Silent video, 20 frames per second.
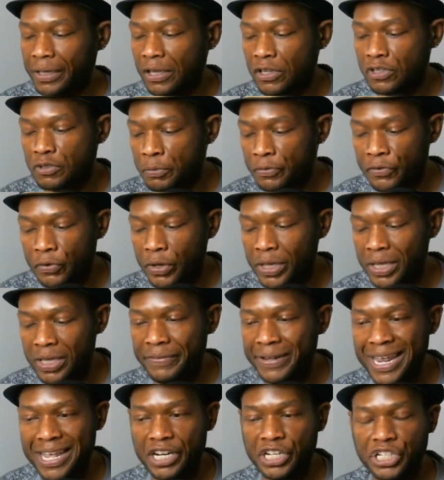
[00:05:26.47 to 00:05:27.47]
else before you
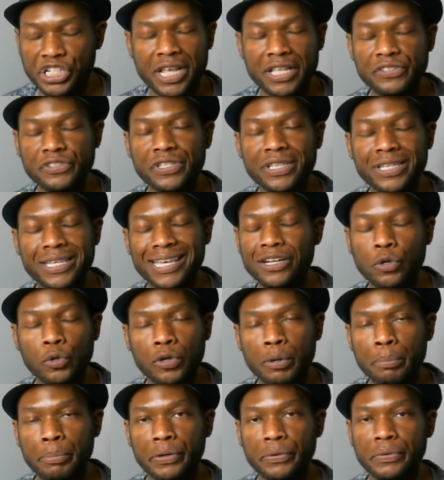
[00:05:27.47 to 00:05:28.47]
even had a chance to get on
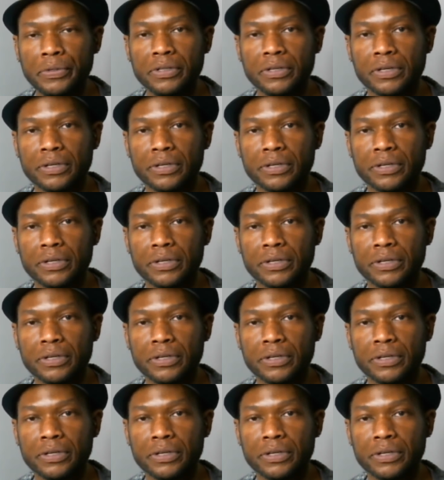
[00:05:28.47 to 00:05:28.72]
the boat.